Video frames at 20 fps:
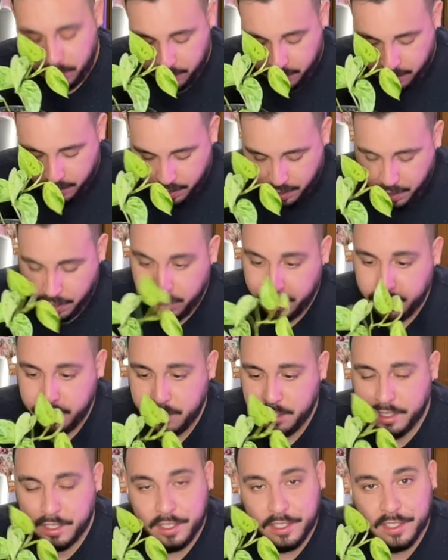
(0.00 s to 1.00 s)
Look at that.
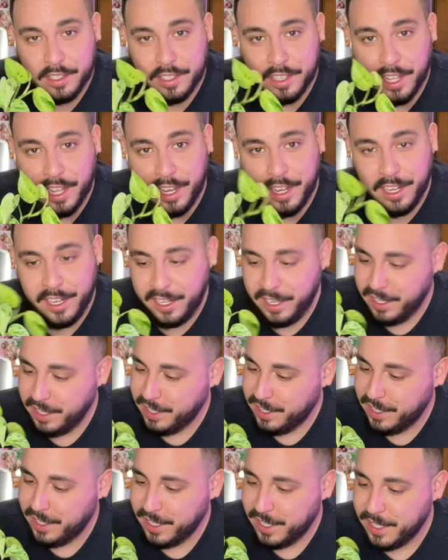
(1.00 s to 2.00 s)
Isn't that neat?
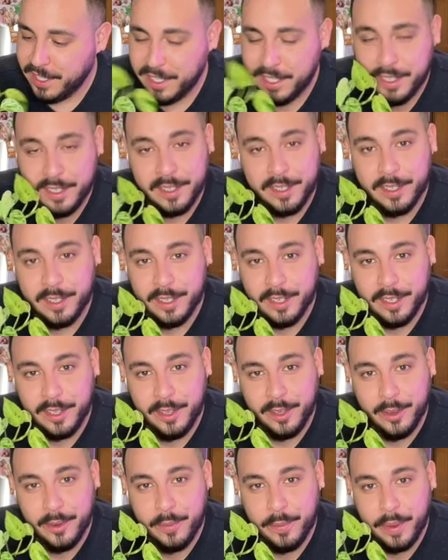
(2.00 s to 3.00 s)

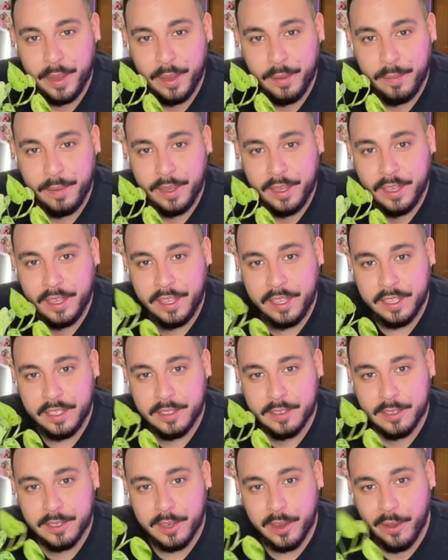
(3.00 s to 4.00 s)
New baby
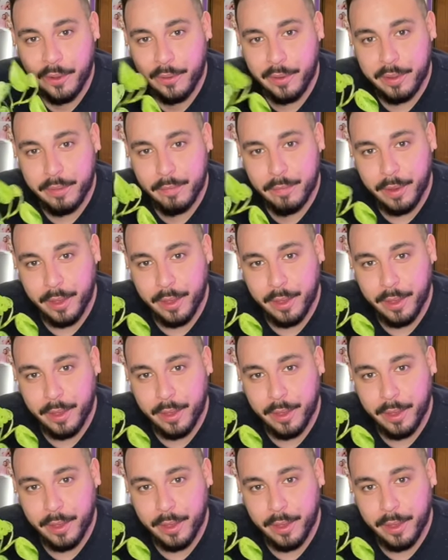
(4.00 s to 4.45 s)
Snow Queen